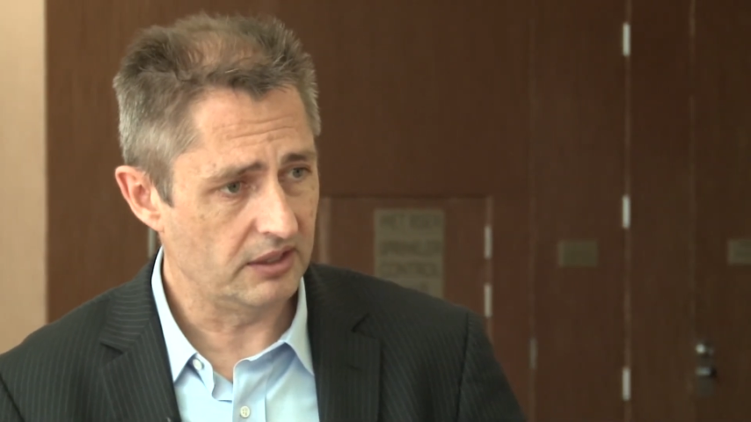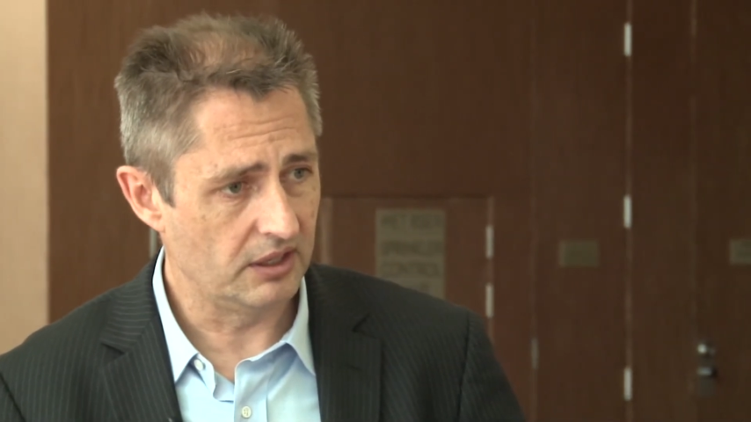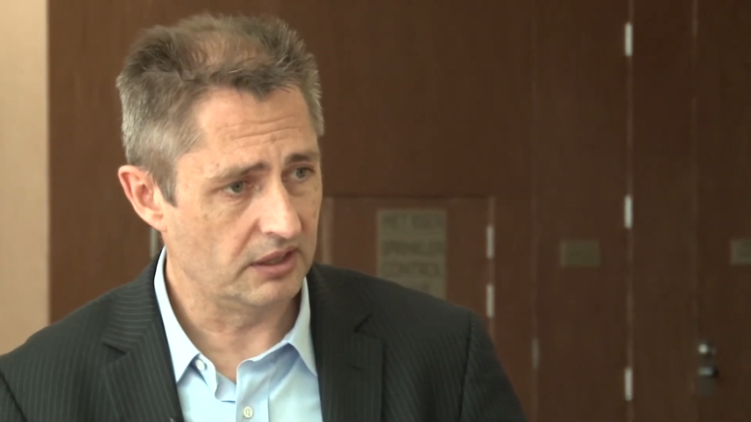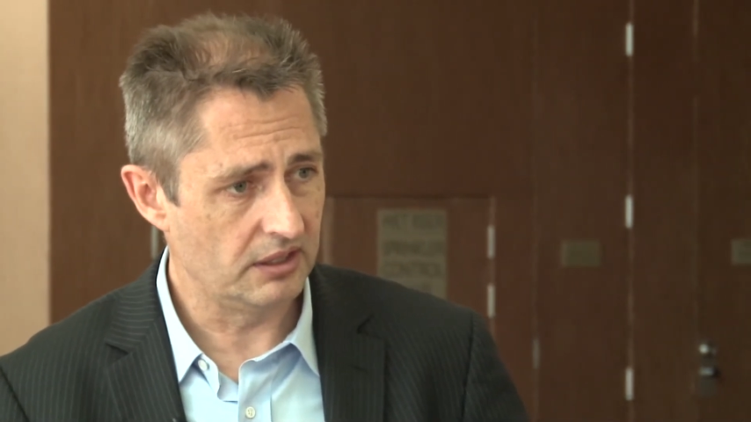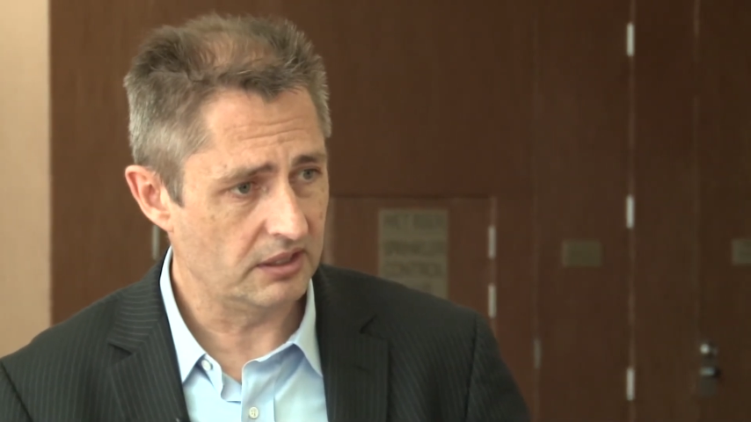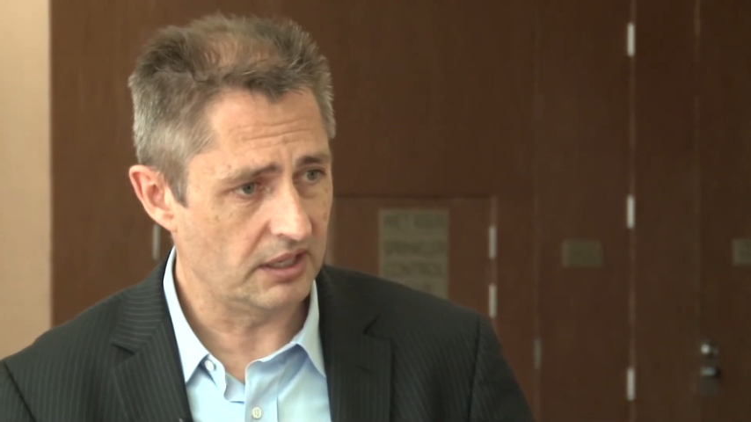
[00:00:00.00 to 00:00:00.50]

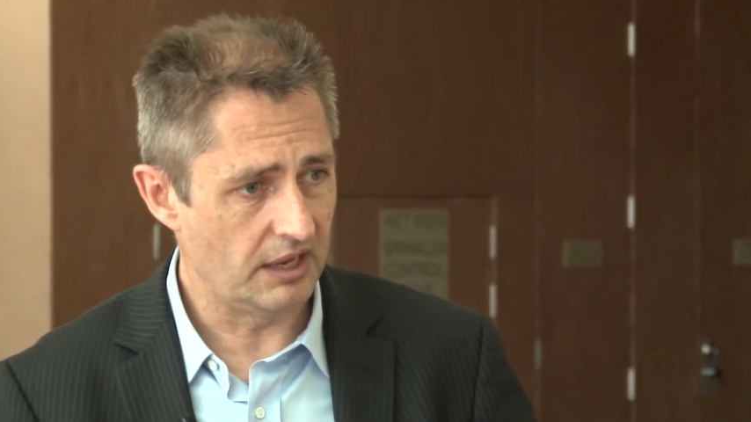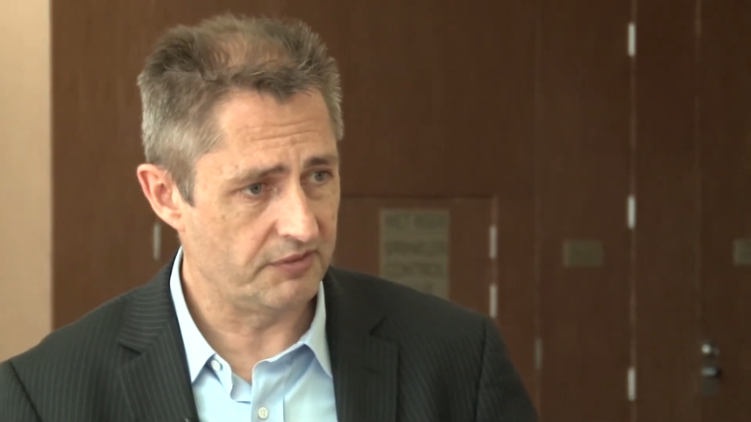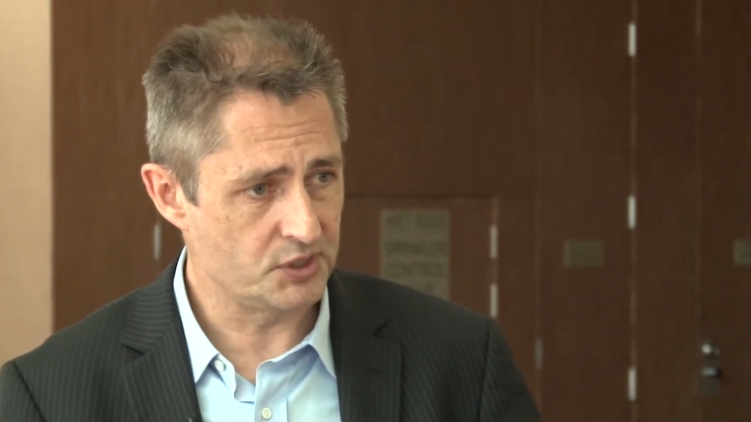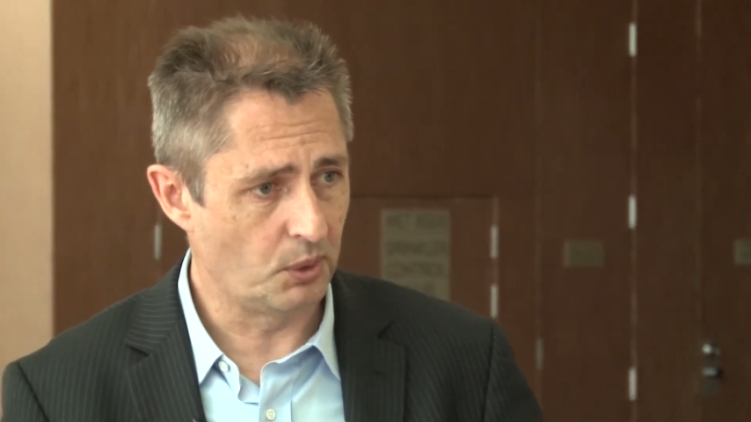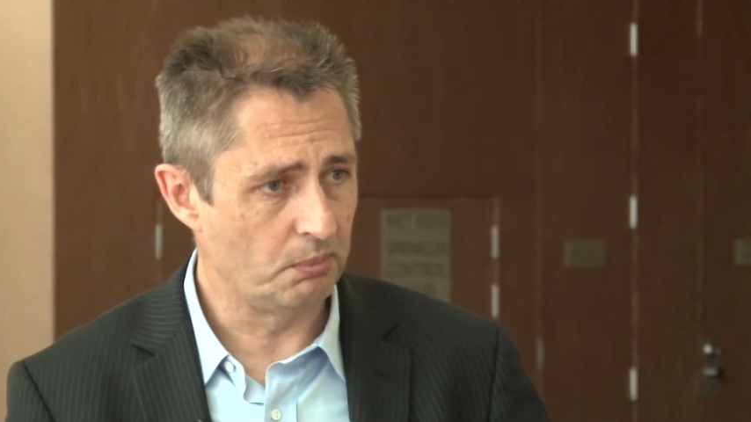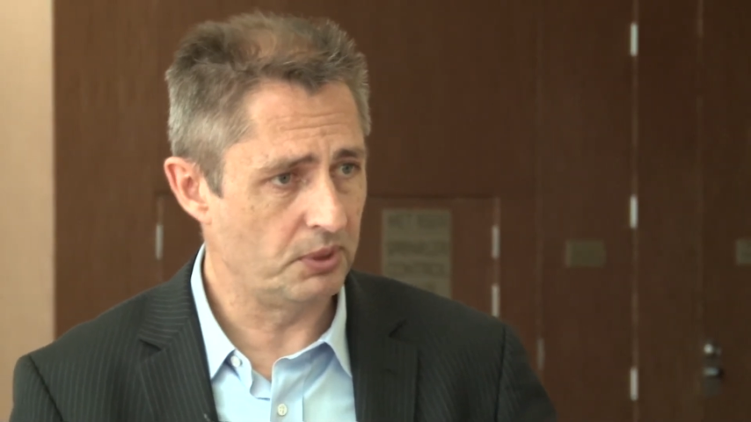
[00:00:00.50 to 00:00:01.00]
and if
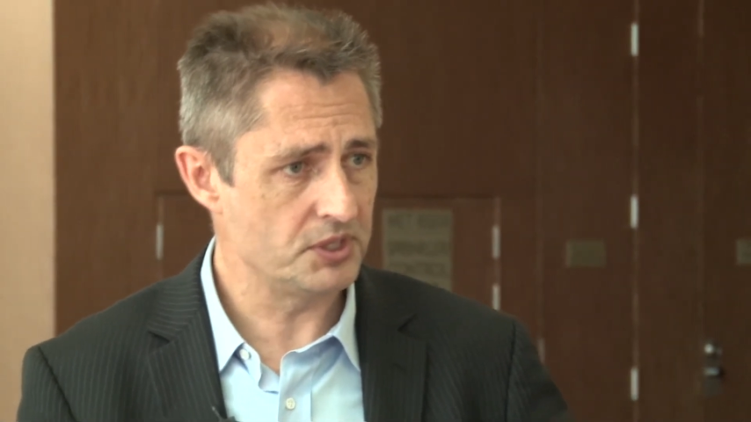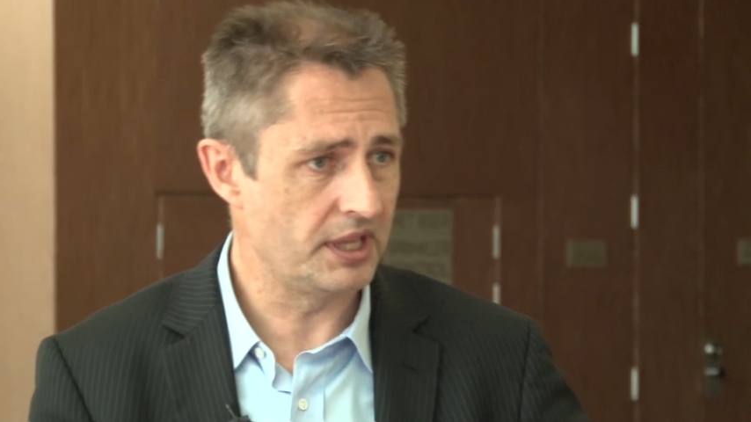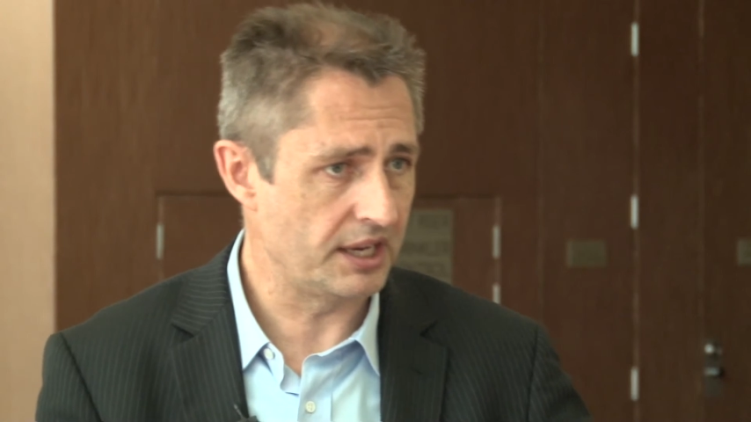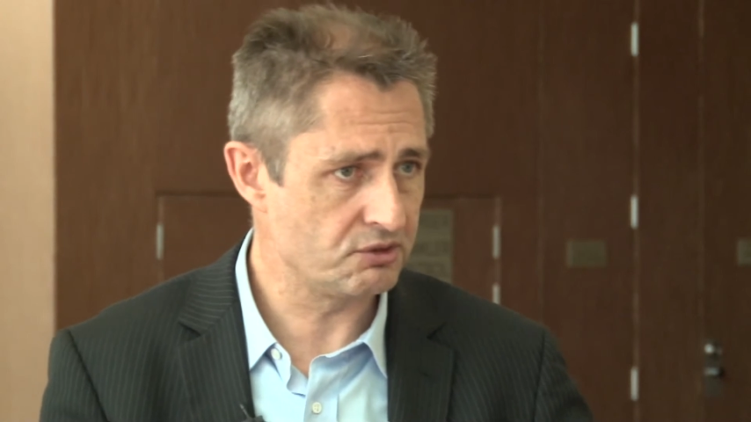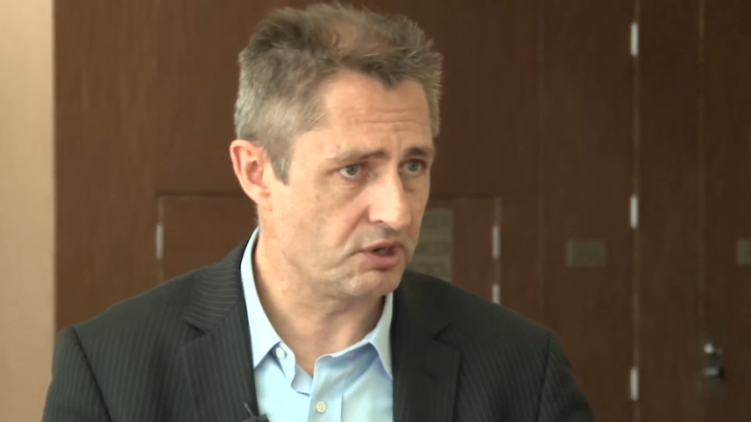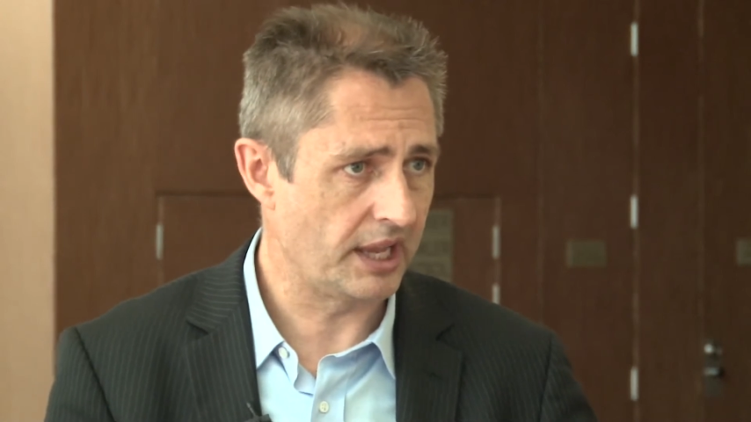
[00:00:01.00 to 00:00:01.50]
someone puts an
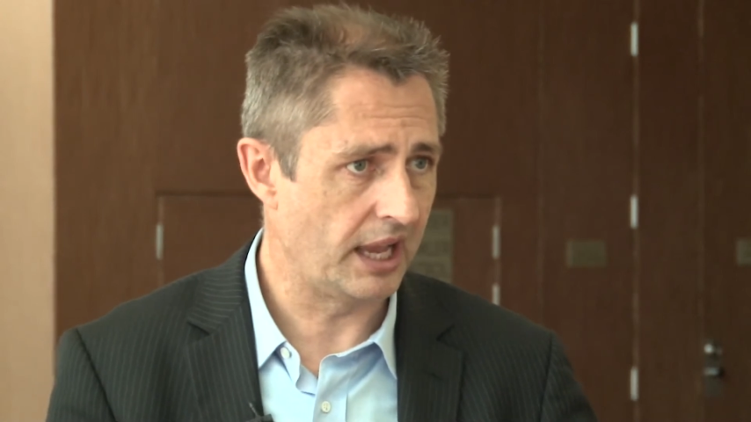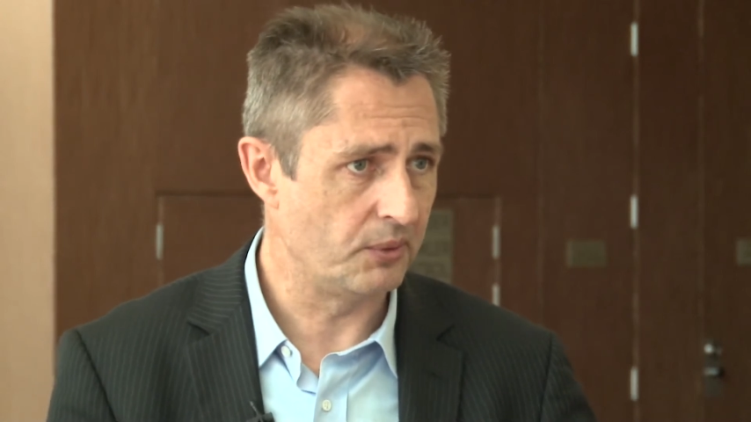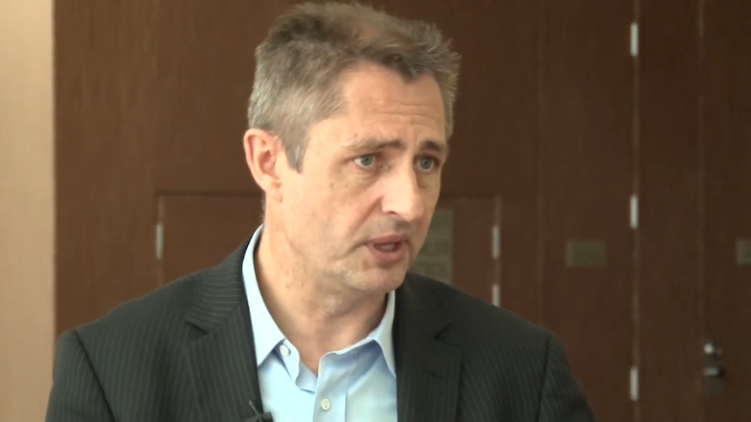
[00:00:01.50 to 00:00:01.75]
extra cow